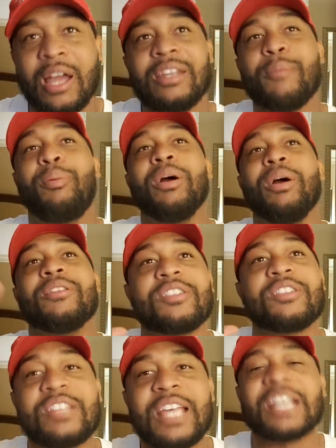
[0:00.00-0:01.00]
They put
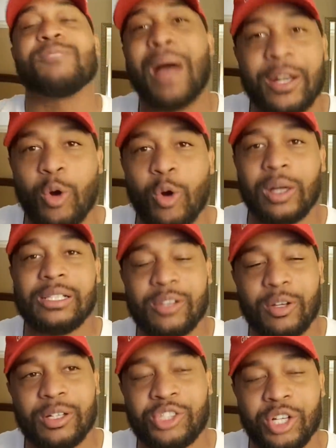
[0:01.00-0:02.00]
six minorities
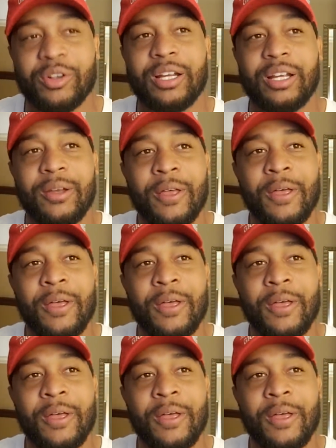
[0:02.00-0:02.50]
on the jury